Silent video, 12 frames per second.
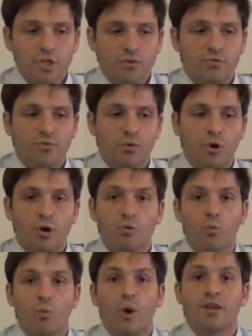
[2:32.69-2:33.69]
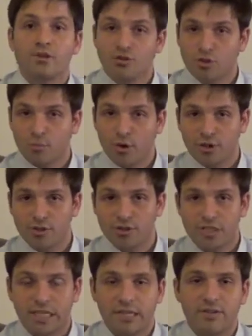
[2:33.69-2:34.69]
for when you should brush your
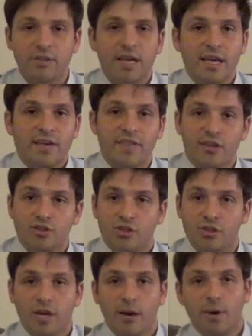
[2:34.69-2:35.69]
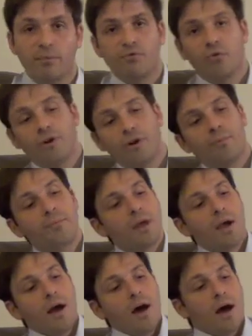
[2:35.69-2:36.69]
teeth, and that should come up for you.
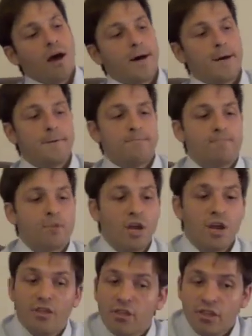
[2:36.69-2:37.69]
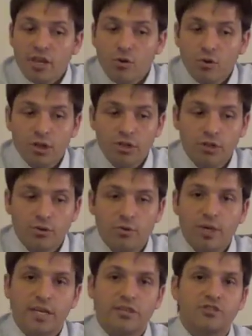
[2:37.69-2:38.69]
Another thing you can
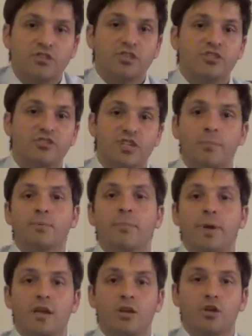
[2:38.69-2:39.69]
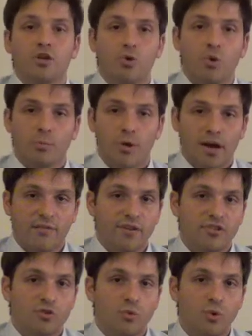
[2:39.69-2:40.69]
do is to supplement your
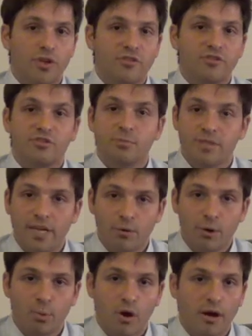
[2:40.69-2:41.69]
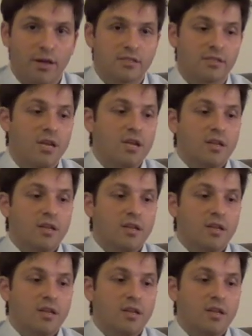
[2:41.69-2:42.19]
breakfast with some dairy products